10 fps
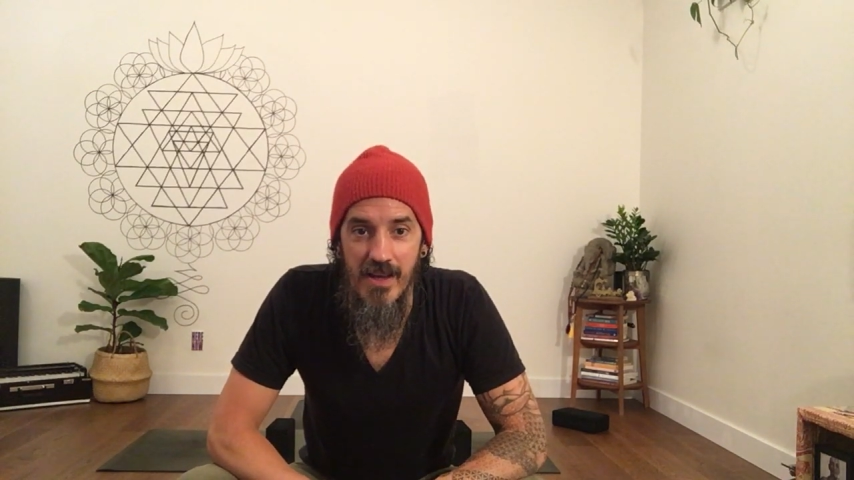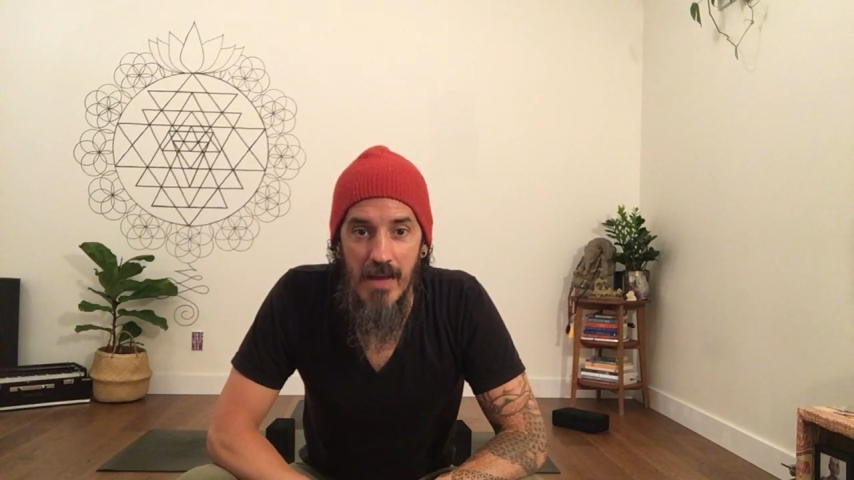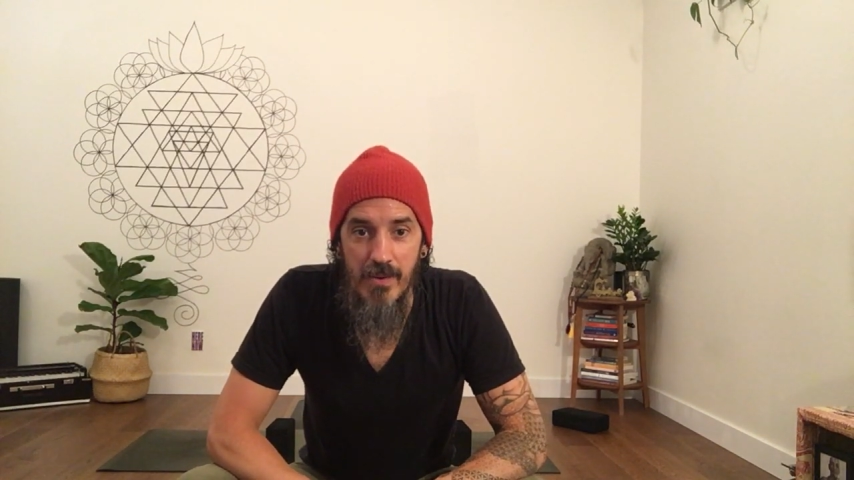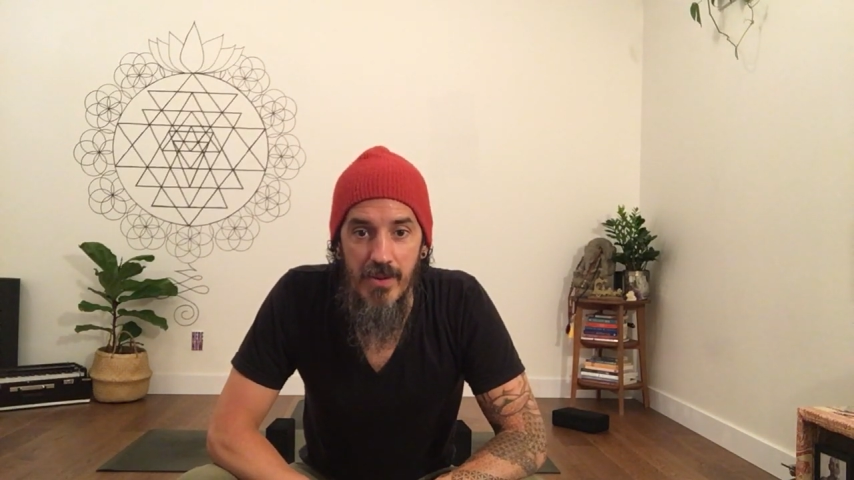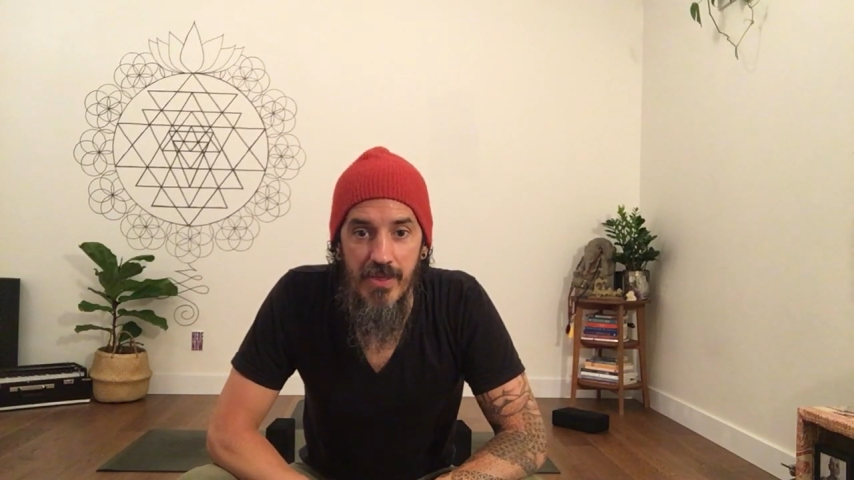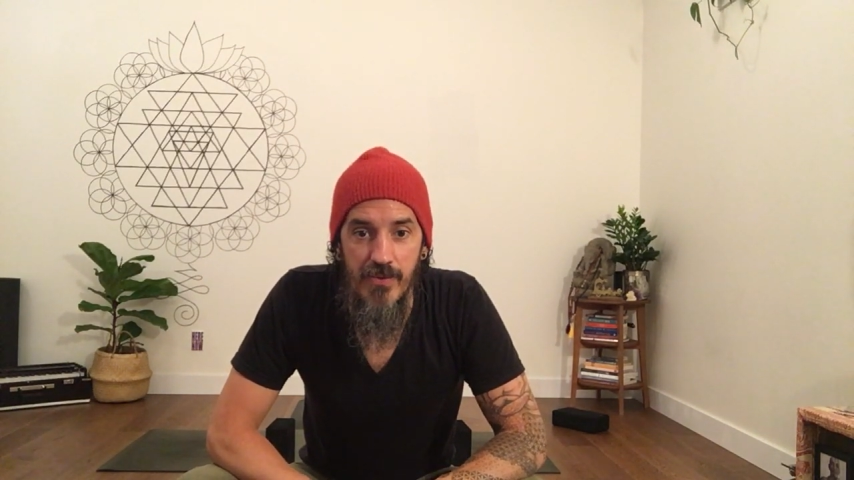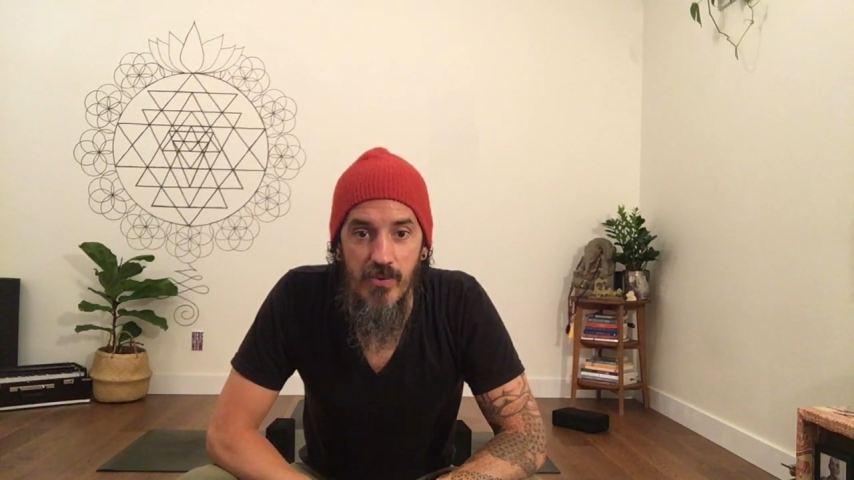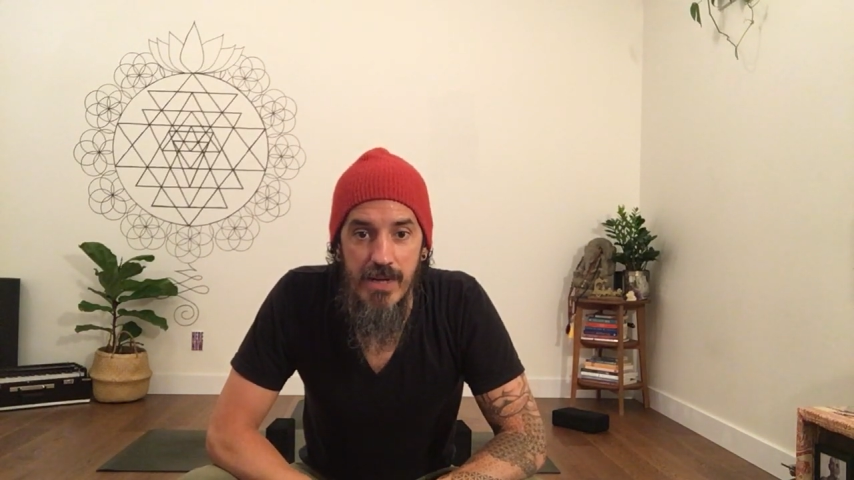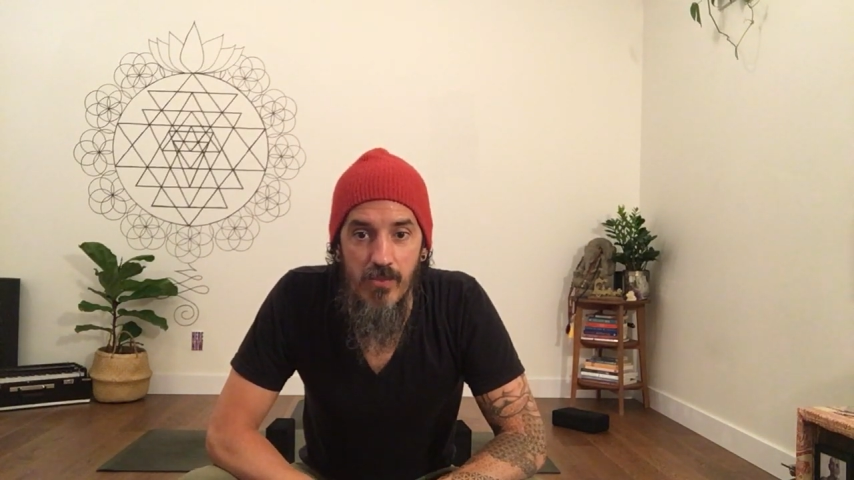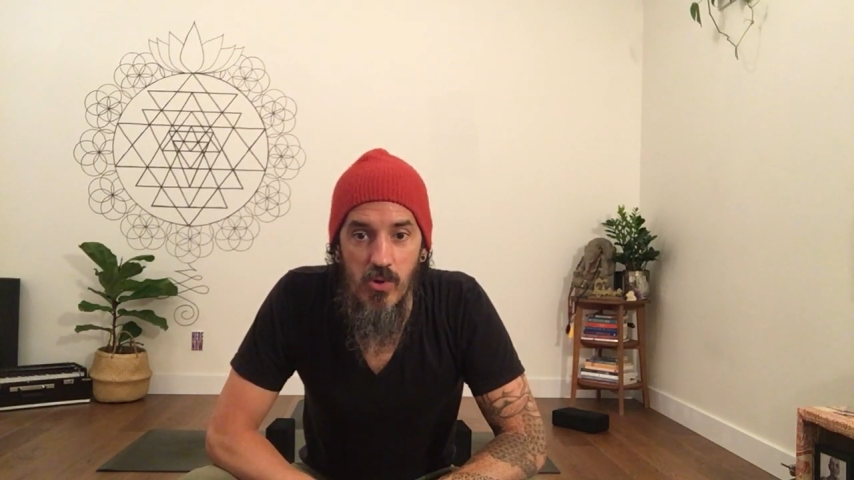About
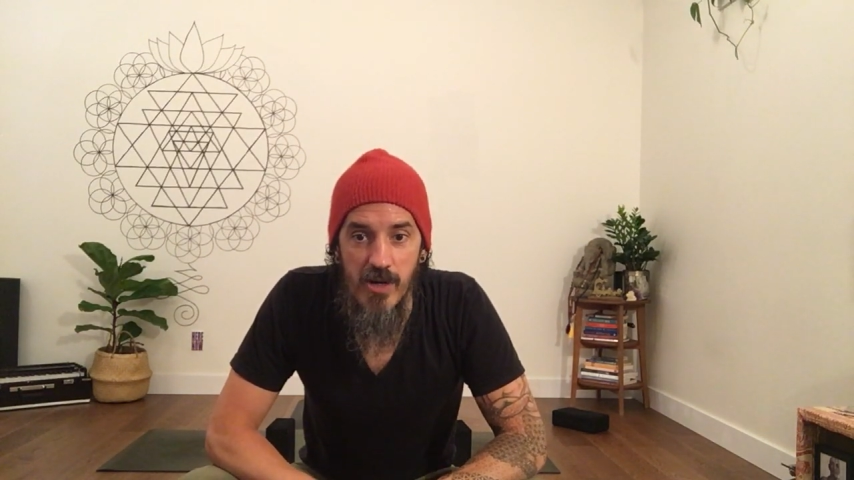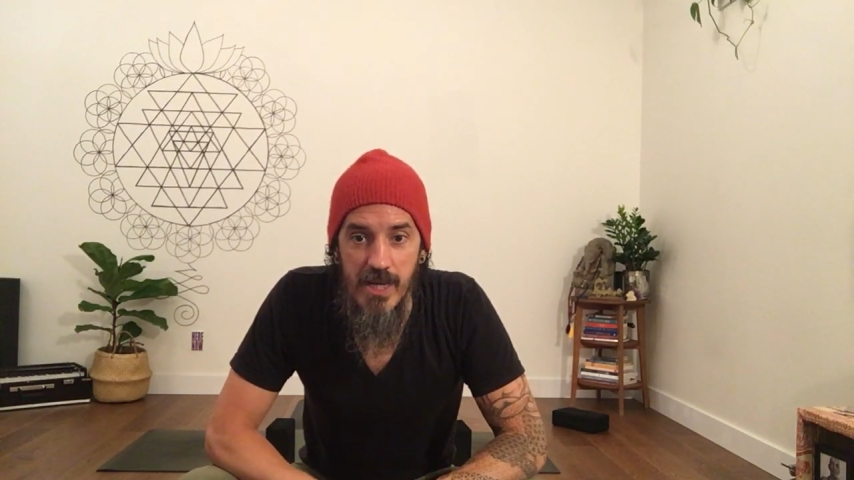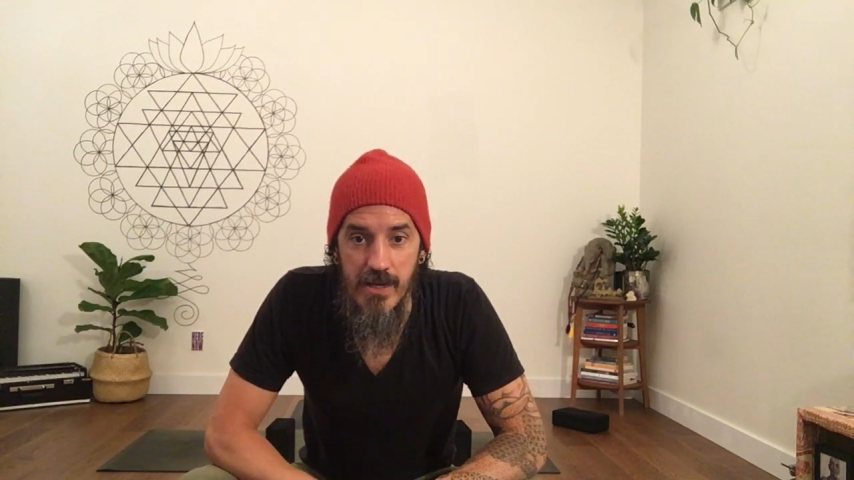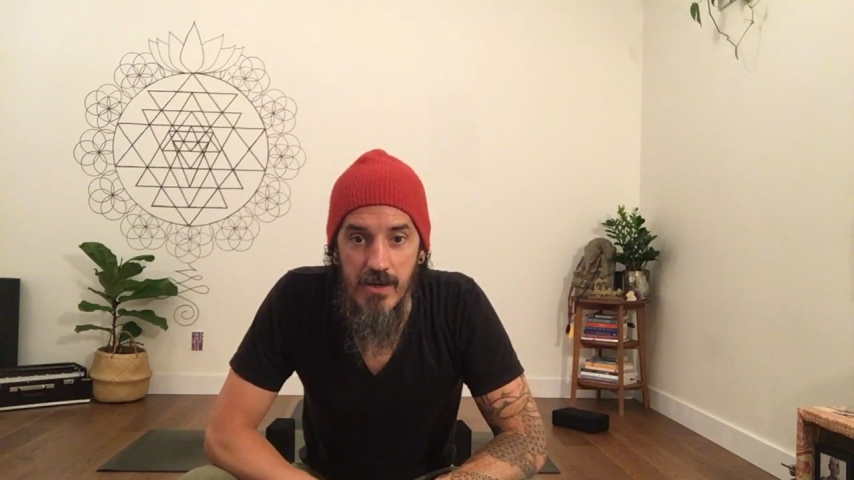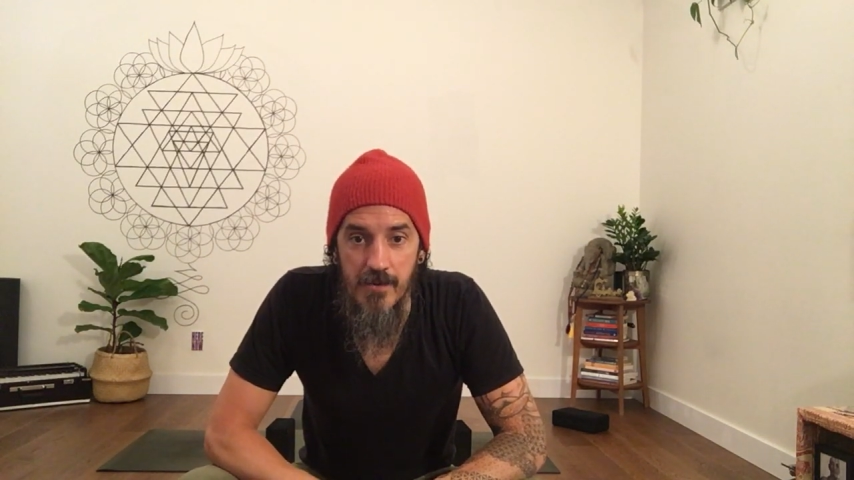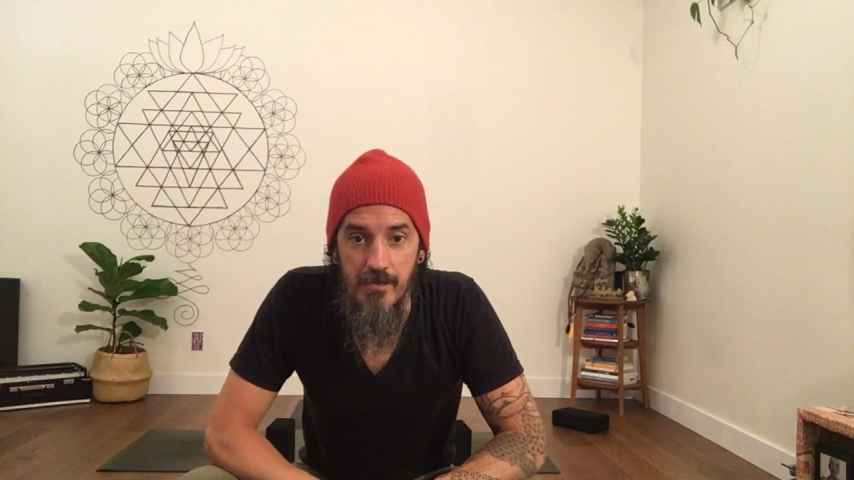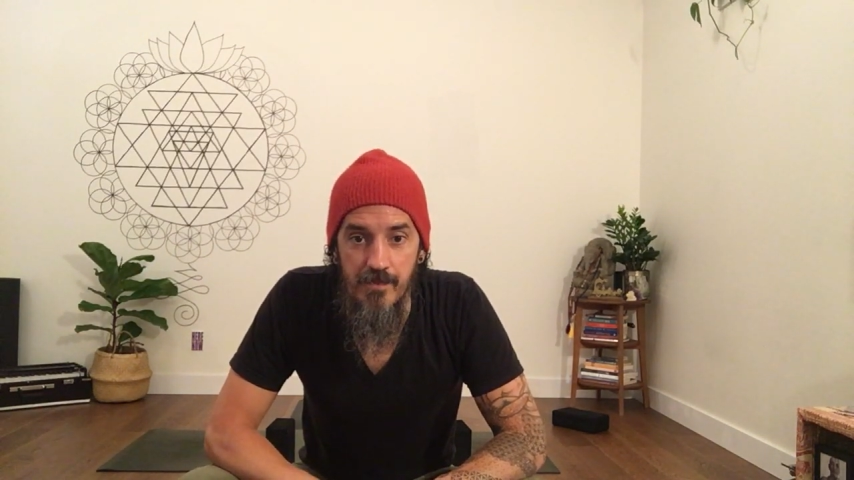3 more here.